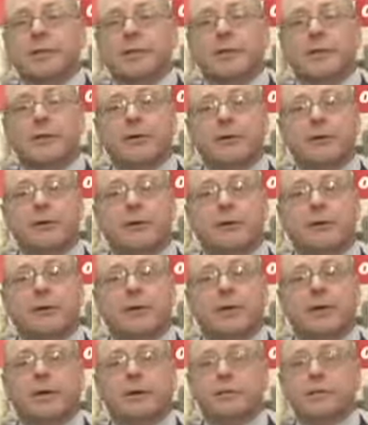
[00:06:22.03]
carrying
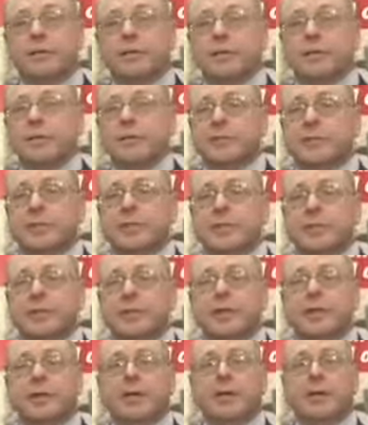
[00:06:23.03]
UL,
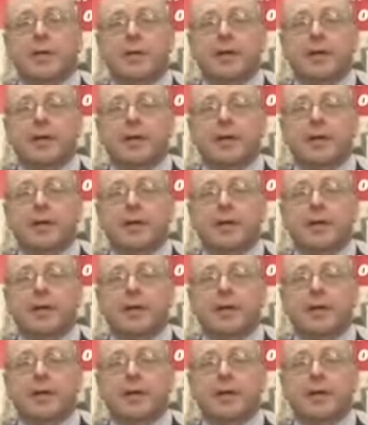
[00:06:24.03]
CSA,